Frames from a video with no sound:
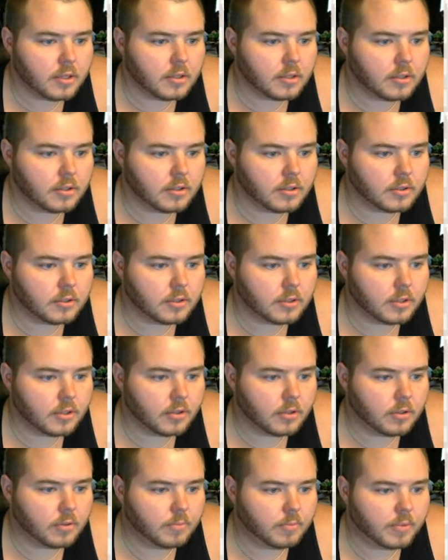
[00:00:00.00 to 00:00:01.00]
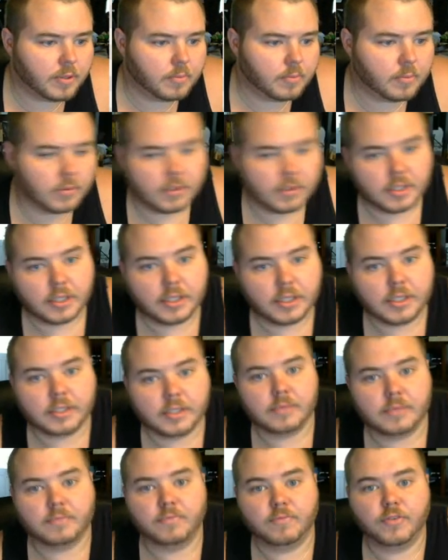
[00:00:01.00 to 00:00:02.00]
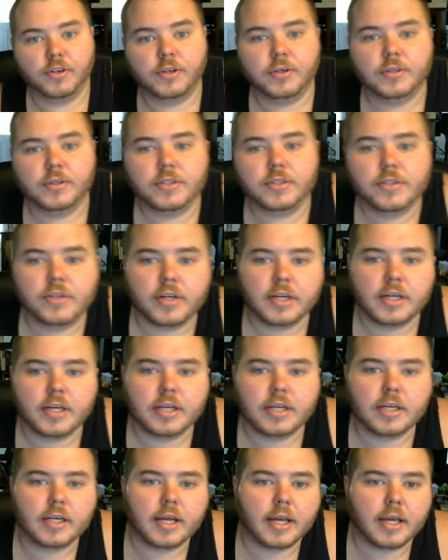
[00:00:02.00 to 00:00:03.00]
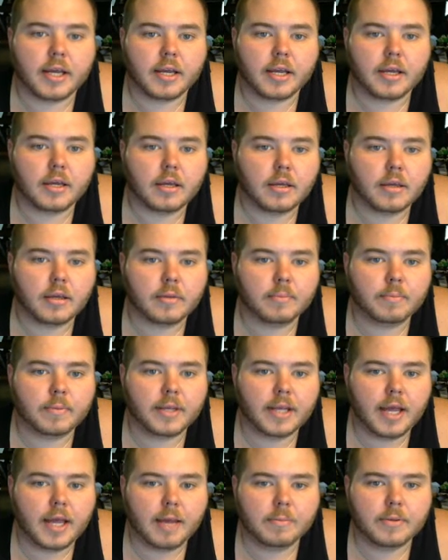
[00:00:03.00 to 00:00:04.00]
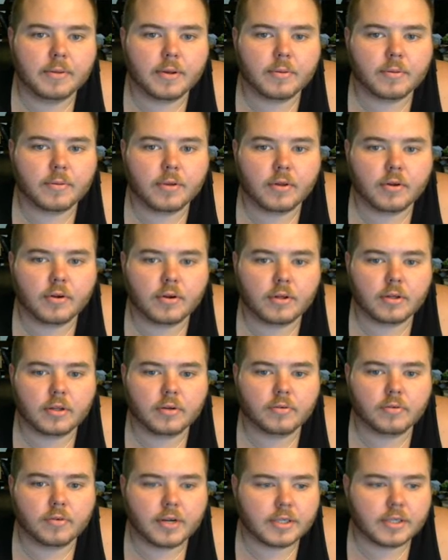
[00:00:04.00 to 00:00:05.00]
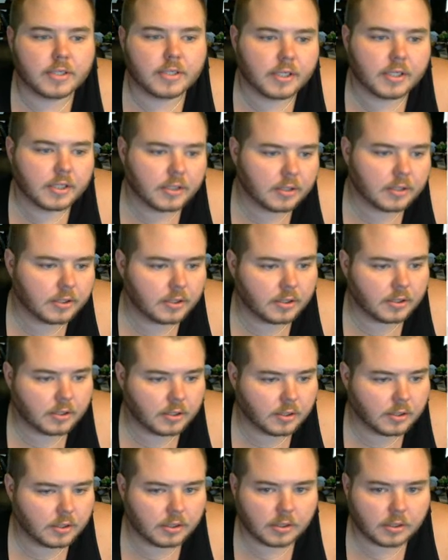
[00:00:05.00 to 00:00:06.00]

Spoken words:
so people can get some food and drink and be happy with our little residence.